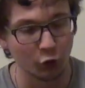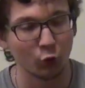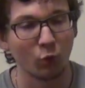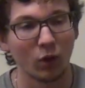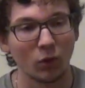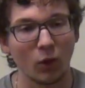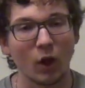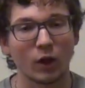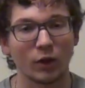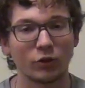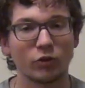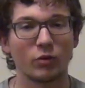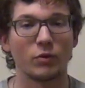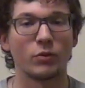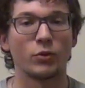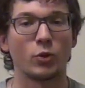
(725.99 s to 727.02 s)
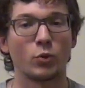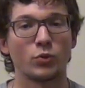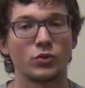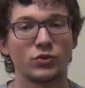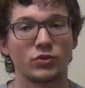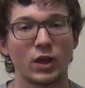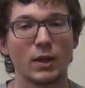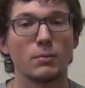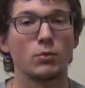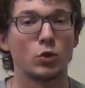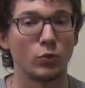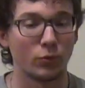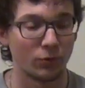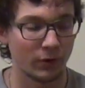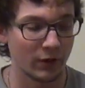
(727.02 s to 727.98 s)
to unlock some of those same
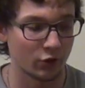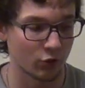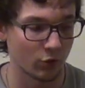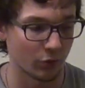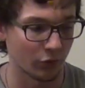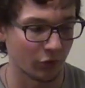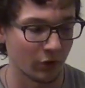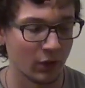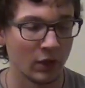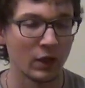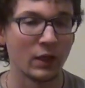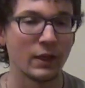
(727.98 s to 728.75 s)
new features.